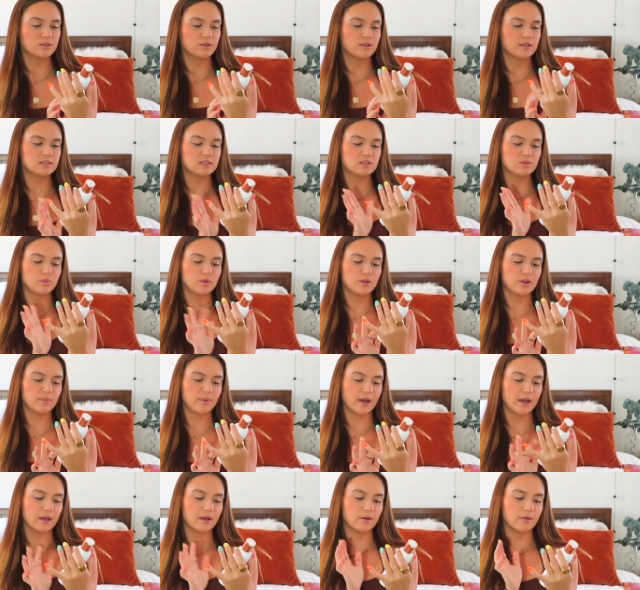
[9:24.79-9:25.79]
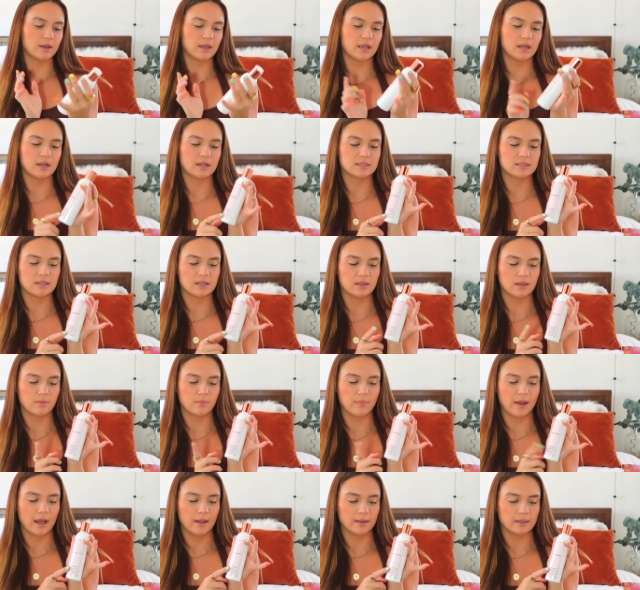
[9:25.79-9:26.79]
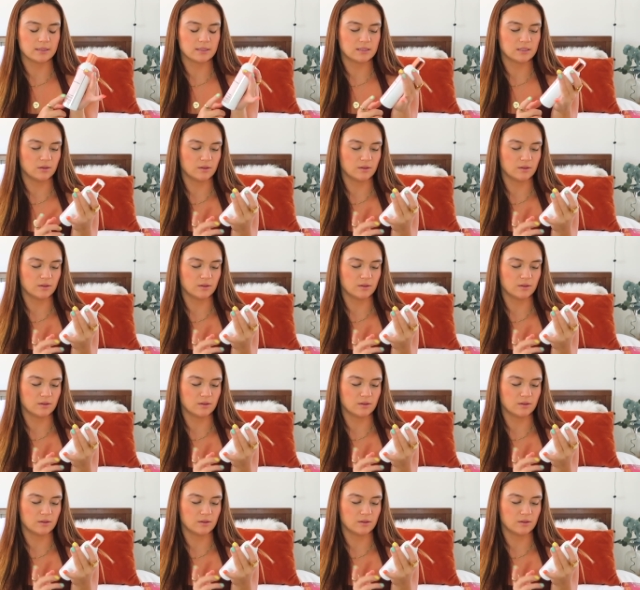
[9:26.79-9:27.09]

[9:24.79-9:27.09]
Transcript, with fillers: So this is Beauty Bio and it's in the Balance.